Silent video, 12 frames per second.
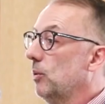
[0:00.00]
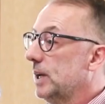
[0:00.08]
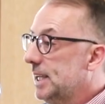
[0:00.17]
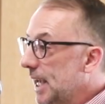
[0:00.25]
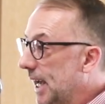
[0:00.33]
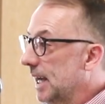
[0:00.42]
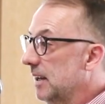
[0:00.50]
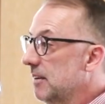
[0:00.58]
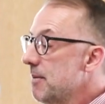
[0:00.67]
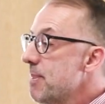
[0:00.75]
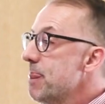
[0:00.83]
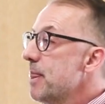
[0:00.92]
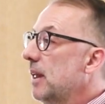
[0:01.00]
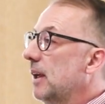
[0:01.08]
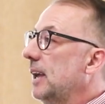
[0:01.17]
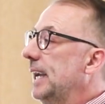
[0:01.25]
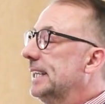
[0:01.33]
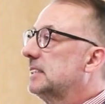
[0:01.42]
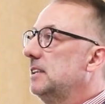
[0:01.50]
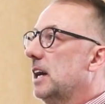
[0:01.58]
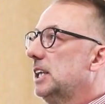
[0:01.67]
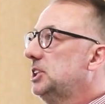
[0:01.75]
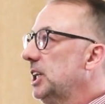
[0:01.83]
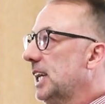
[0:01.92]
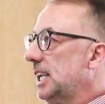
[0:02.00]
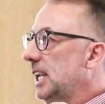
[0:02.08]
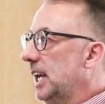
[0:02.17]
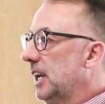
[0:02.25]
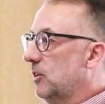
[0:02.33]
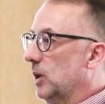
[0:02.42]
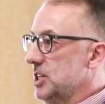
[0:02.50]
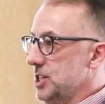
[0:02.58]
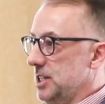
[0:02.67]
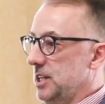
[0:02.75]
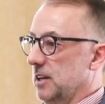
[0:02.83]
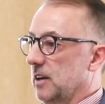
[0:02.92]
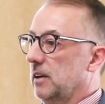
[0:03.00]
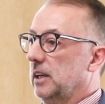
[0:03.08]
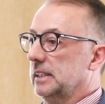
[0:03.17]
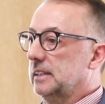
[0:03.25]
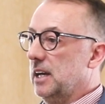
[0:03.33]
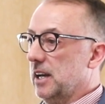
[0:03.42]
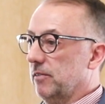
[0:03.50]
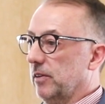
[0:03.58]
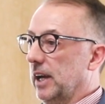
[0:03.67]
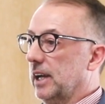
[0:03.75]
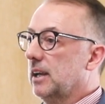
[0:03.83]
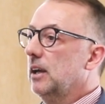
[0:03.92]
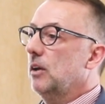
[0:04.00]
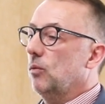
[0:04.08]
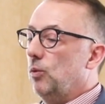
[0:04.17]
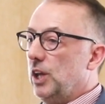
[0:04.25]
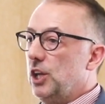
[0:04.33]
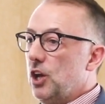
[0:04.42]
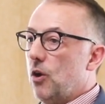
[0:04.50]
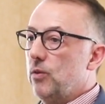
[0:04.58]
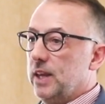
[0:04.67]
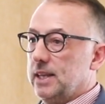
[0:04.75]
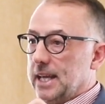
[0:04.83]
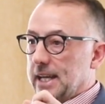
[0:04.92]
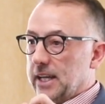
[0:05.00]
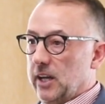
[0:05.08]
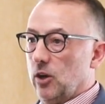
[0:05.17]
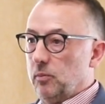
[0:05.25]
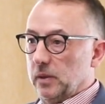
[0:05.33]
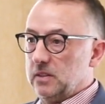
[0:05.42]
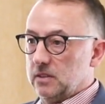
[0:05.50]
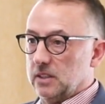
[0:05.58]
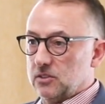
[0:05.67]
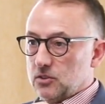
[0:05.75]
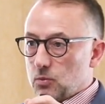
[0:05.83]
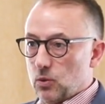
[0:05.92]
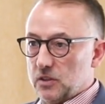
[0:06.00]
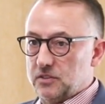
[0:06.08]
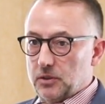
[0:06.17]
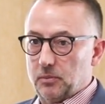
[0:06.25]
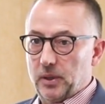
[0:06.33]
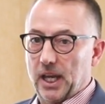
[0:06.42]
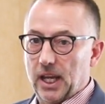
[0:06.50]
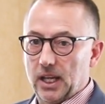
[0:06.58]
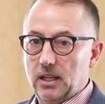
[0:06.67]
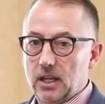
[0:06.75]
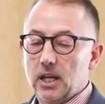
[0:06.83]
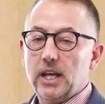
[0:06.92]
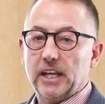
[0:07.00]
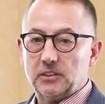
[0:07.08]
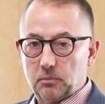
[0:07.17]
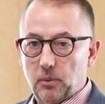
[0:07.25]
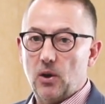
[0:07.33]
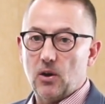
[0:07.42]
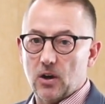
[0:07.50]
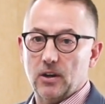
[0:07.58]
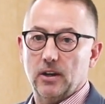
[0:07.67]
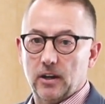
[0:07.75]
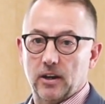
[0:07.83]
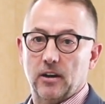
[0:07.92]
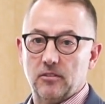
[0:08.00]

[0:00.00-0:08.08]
So again, it's not a chicken and egg question here. It's kind of like we know that that helplessness towards their pain is part